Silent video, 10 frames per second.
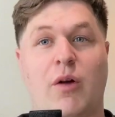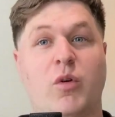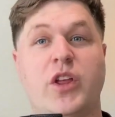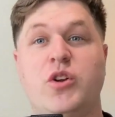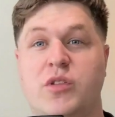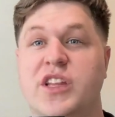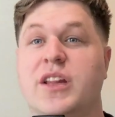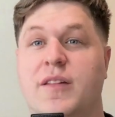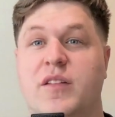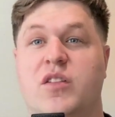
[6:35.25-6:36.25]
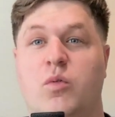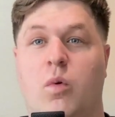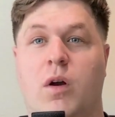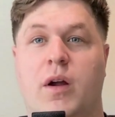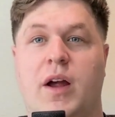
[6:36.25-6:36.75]
I really do think that this could
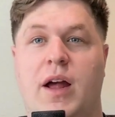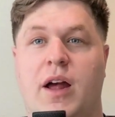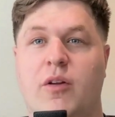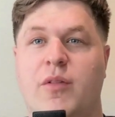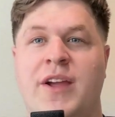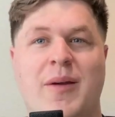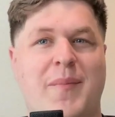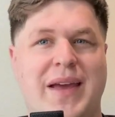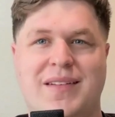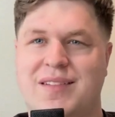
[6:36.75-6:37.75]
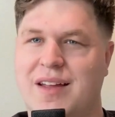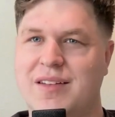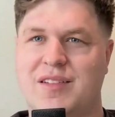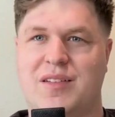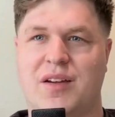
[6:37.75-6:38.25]
work. I don't think it makes
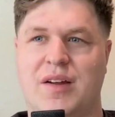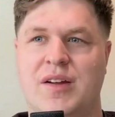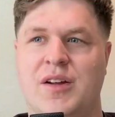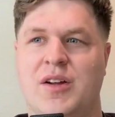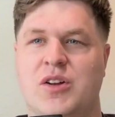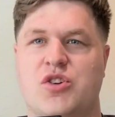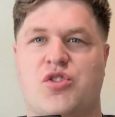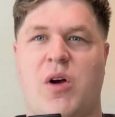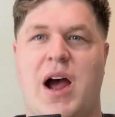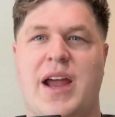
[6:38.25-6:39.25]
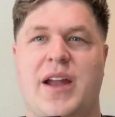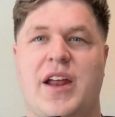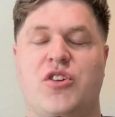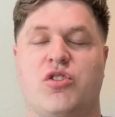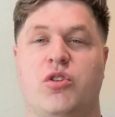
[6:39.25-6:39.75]
sense to try and
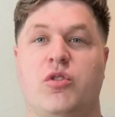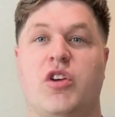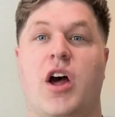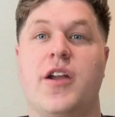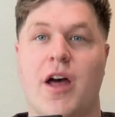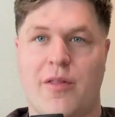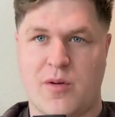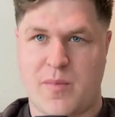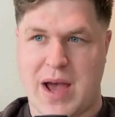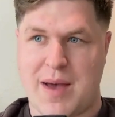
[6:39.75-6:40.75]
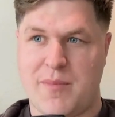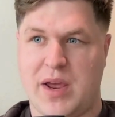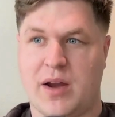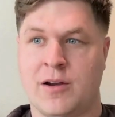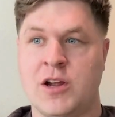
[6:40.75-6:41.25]
introduce another
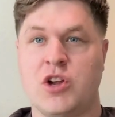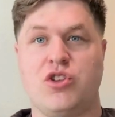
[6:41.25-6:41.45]
Batman.